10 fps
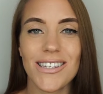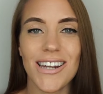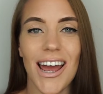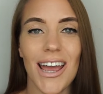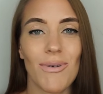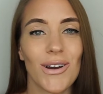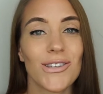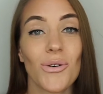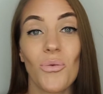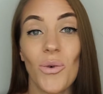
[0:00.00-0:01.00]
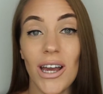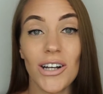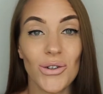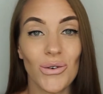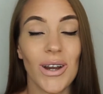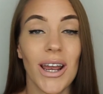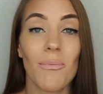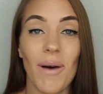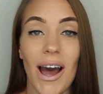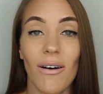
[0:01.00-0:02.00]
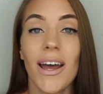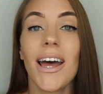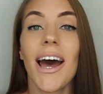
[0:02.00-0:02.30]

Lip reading: today because we are talking about